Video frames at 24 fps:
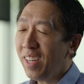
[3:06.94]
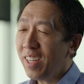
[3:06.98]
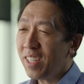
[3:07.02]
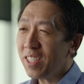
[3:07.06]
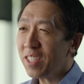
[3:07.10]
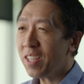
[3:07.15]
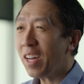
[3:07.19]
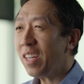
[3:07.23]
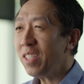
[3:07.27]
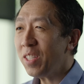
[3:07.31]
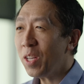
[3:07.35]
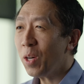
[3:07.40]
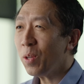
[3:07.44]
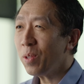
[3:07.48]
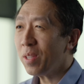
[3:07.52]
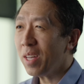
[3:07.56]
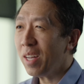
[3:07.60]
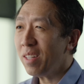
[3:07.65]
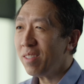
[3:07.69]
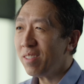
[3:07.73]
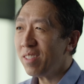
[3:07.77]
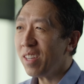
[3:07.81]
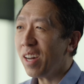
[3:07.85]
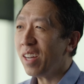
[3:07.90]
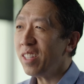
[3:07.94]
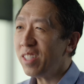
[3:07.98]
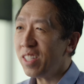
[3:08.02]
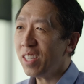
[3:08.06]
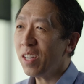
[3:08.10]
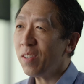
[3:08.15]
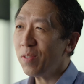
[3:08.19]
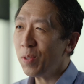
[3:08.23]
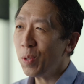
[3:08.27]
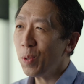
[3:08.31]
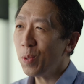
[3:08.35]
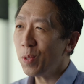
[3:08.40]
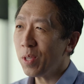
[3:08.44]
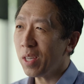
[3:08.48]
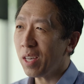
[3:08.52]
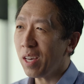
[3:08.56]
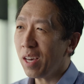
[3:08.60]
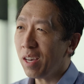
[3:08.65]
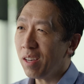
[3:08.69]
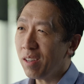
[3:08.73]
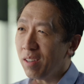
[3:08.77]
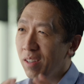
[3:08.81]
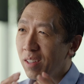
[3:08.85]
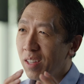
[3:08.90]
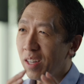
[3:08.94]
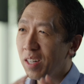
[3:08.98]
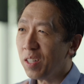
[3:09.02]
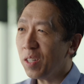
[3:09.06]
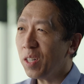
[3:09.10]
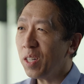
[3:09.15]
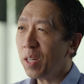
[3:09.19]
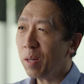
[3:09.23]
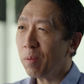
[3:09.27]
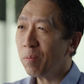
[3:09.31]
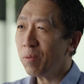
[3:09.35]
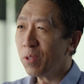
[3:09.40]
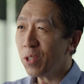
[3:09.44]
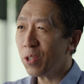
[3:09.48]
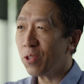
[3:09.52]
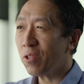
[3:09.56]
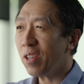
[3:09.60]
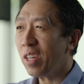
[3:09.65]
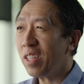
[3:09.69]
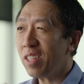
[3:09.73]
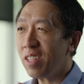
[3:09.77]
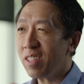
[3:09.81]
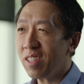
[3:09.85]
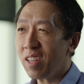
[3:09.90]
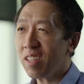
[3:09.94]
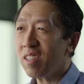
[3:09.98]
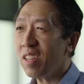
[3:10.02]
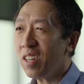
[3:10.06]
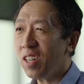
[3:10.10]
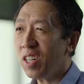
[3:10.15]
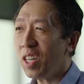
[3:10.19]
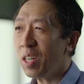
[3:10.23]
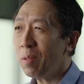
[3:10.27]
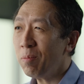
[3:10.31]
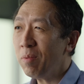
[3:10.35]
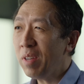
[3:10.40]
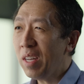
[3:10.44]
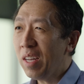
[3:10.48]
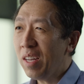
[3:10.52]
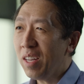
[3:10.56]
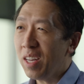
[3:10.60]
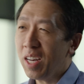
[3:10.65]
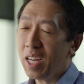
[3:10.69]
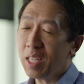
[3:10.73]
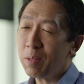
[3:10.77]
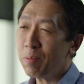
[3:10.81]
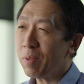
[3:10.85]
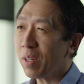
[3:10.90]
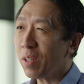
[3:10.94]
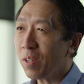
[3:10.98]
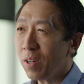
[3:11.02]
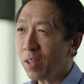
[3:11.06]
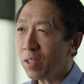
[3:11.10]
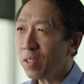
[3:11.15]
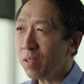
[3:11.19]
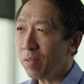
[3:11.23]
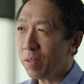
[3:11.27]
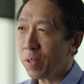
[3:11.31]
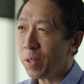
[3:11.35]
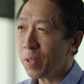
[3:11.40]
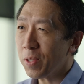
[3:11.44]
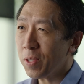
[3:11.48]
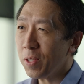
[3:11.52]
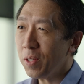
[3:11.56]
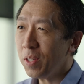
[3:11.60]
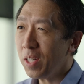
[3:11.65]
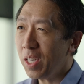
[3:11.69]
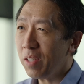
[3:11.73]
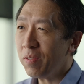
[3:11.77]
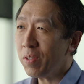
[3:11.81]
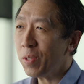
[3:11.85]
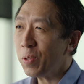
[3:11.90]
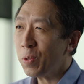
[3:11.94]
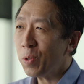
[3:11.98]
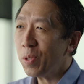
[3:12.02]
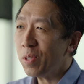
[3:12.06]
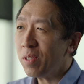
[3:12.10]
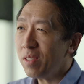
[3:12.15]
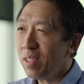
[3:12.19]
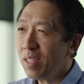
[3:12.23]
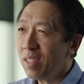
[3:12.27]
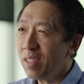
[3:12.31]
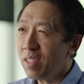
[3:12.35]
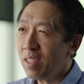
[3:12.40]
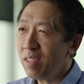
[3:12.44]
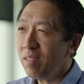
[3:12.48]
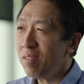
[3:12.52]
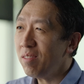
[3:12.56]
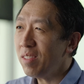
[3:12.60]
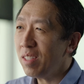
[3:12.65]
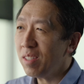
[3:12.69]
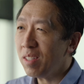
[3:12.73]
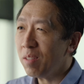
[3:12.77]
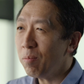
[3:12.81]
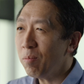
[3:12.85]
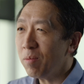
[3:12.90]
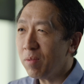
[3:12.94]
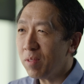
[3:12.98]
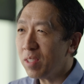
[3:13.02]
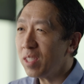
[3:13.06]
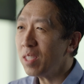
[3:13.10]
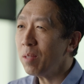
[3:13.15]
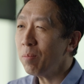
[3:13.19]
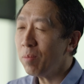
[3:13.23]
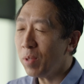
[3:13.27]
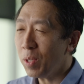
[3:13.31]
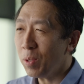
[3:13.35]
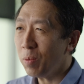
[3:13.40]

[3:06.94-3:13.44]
So I know that the idea of using a LM to train another LM has been controversial. If you do it in the simple